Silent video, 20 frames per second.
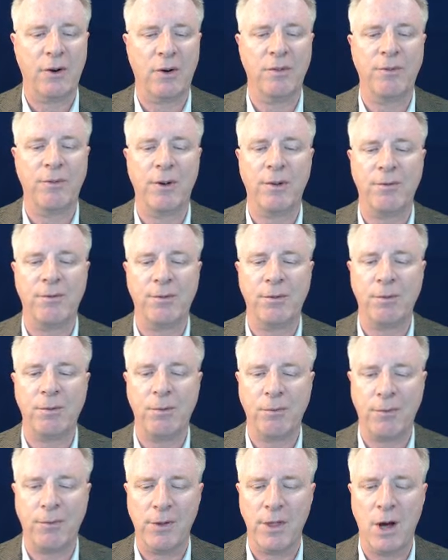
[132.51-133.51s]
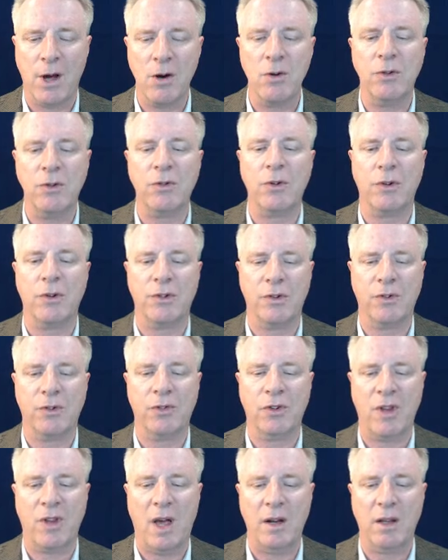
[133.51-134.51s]
And for those sorts of
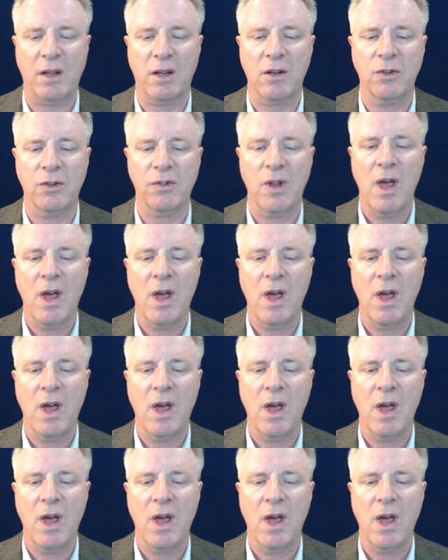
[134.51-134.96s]
studies,